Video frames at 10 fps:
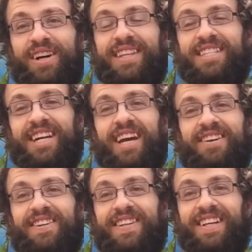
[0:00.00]
on the
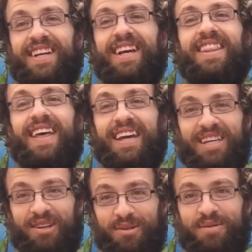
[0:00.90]
channel.
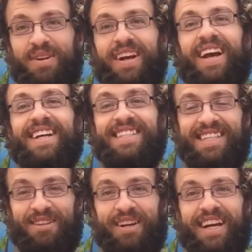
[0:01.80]
Thank you, and
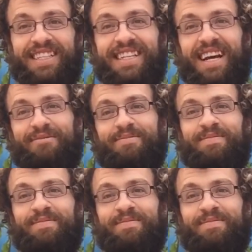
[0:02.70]
see you next time.